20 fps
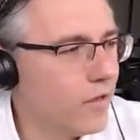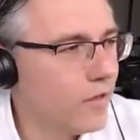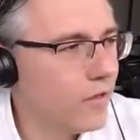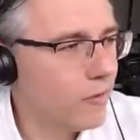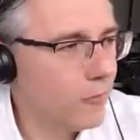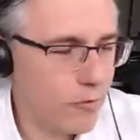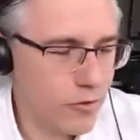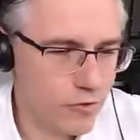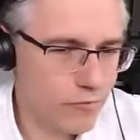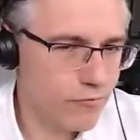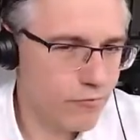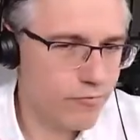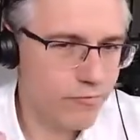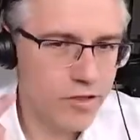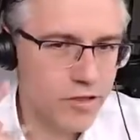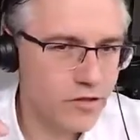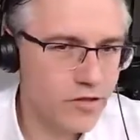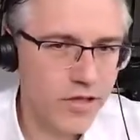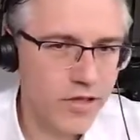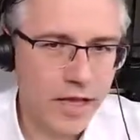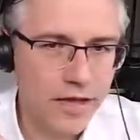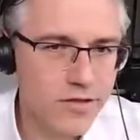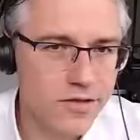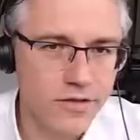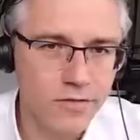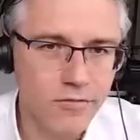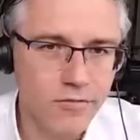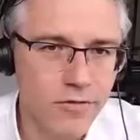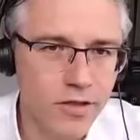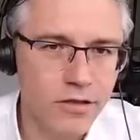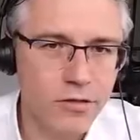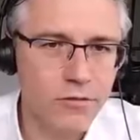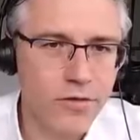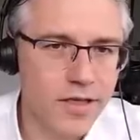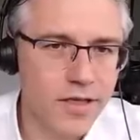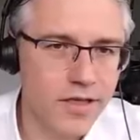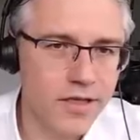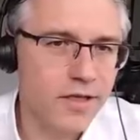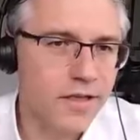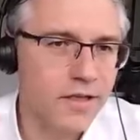which tends to run
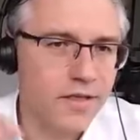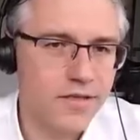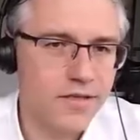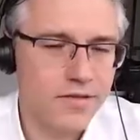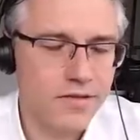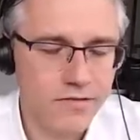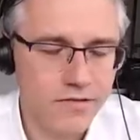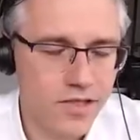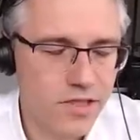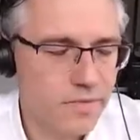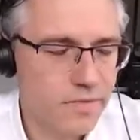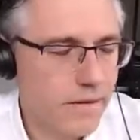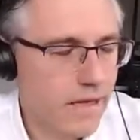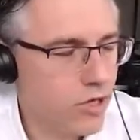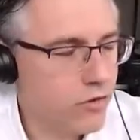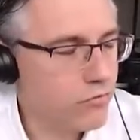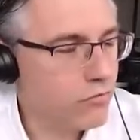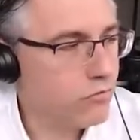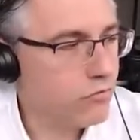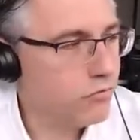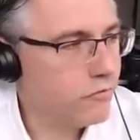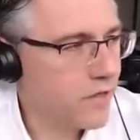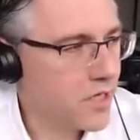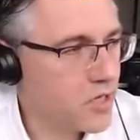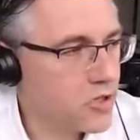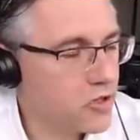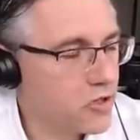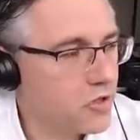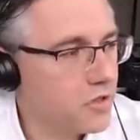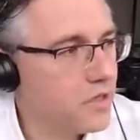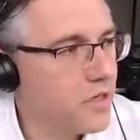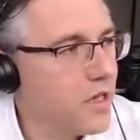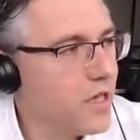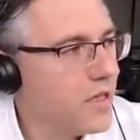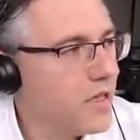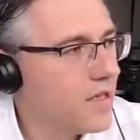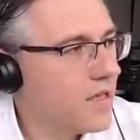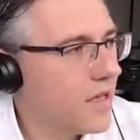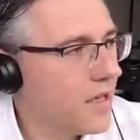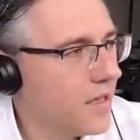away in a sort of spiral fashion.
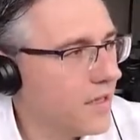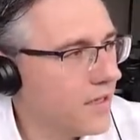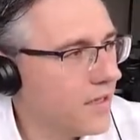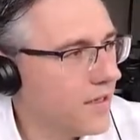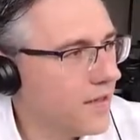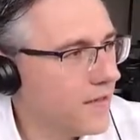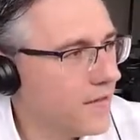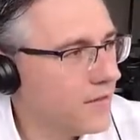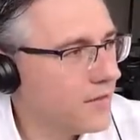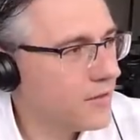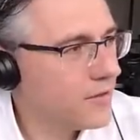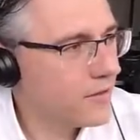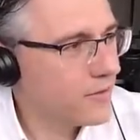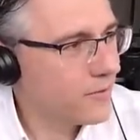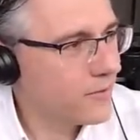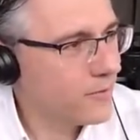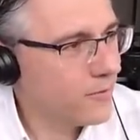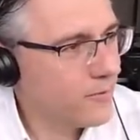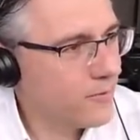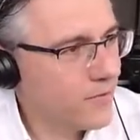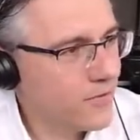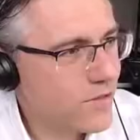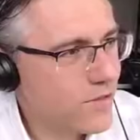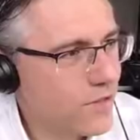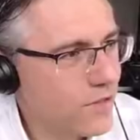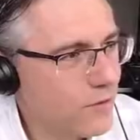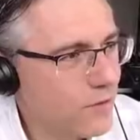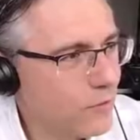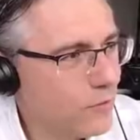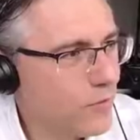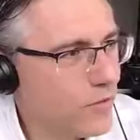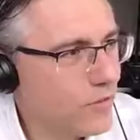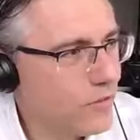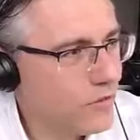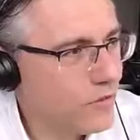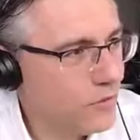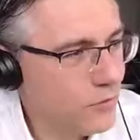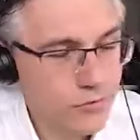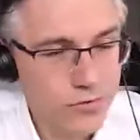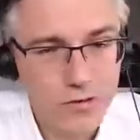And also
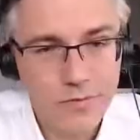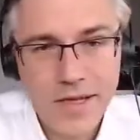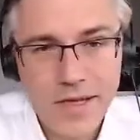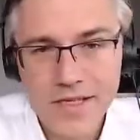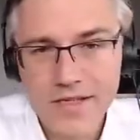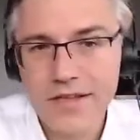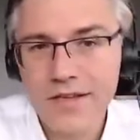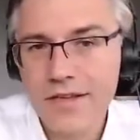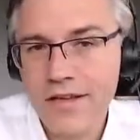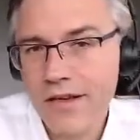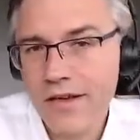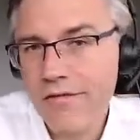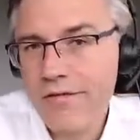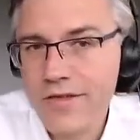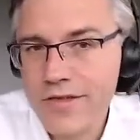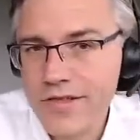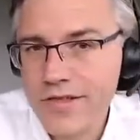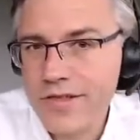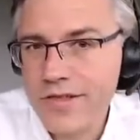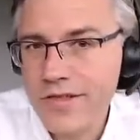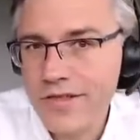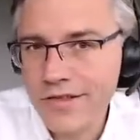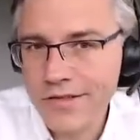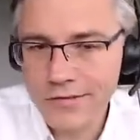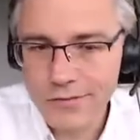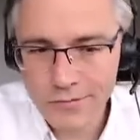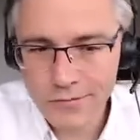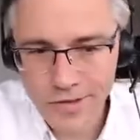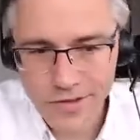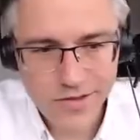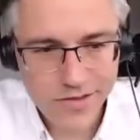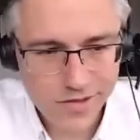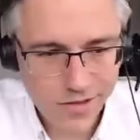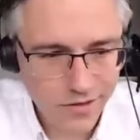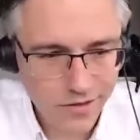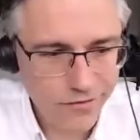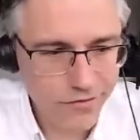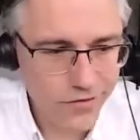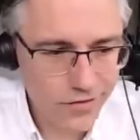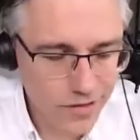your domestic currency will
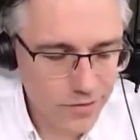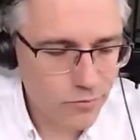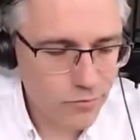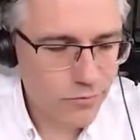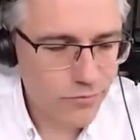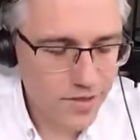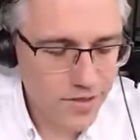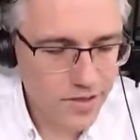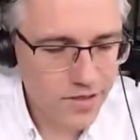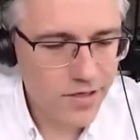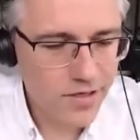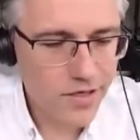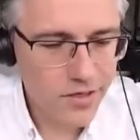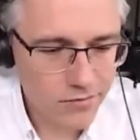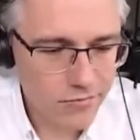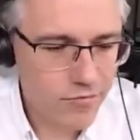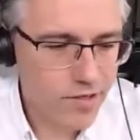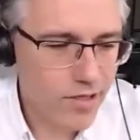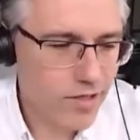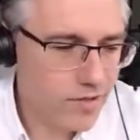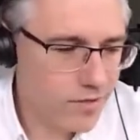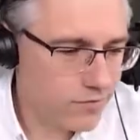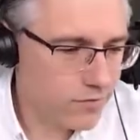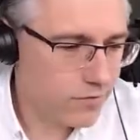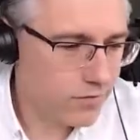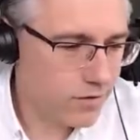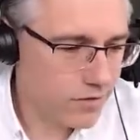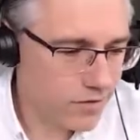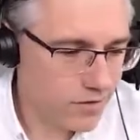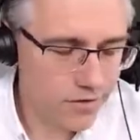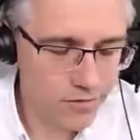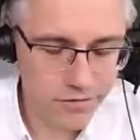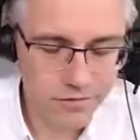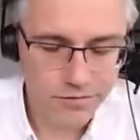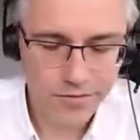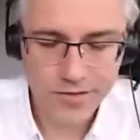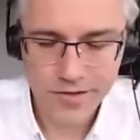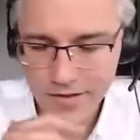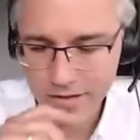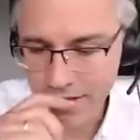suffer depreciation relative to other
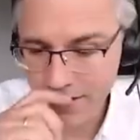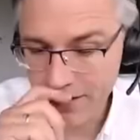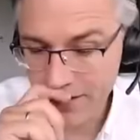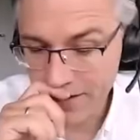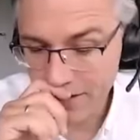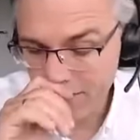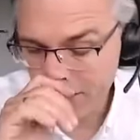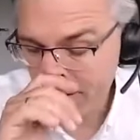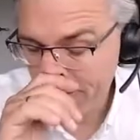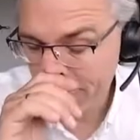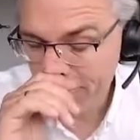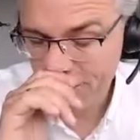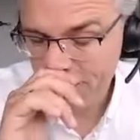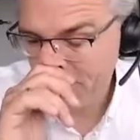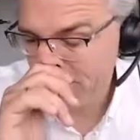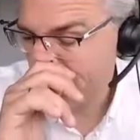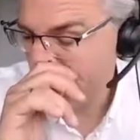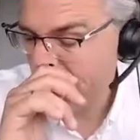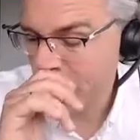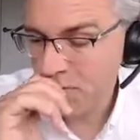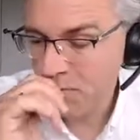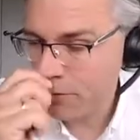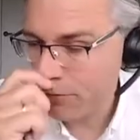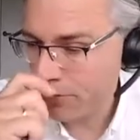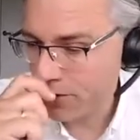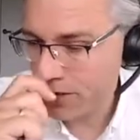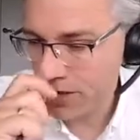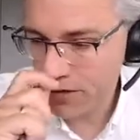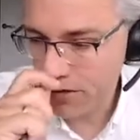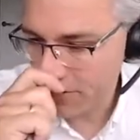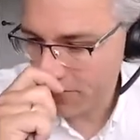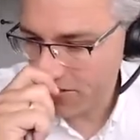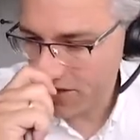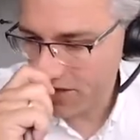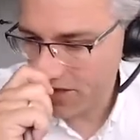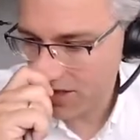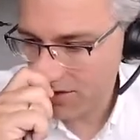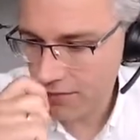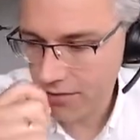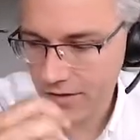countries. And if you need to import a lot of
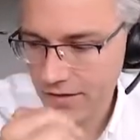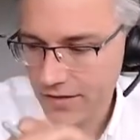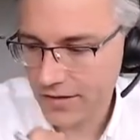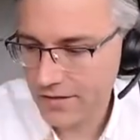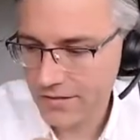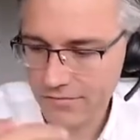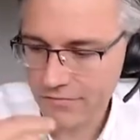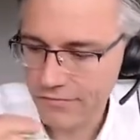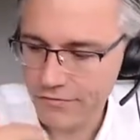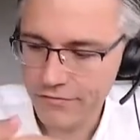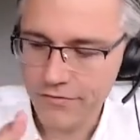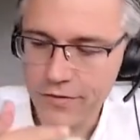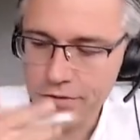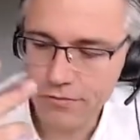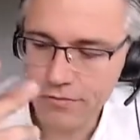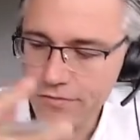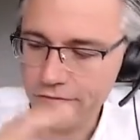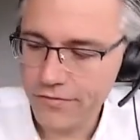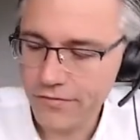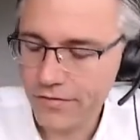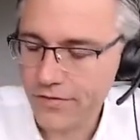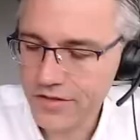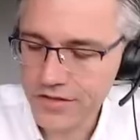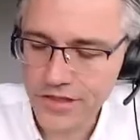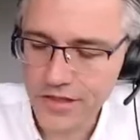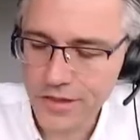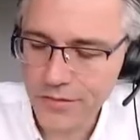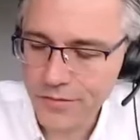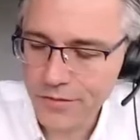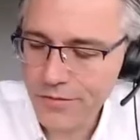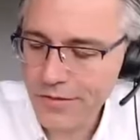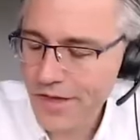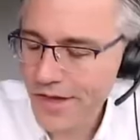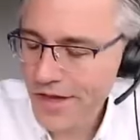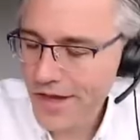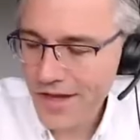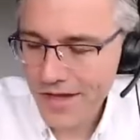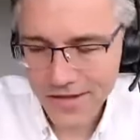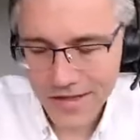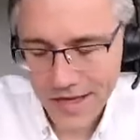stuff like fuel, for example,
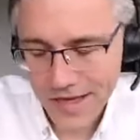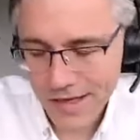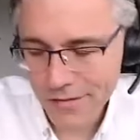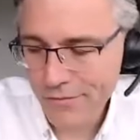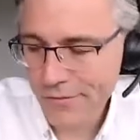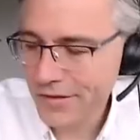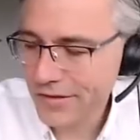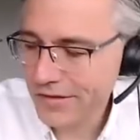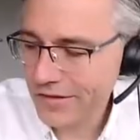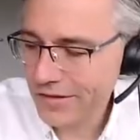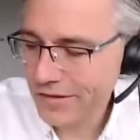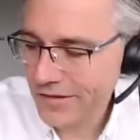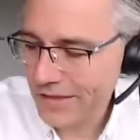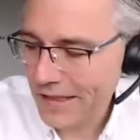that will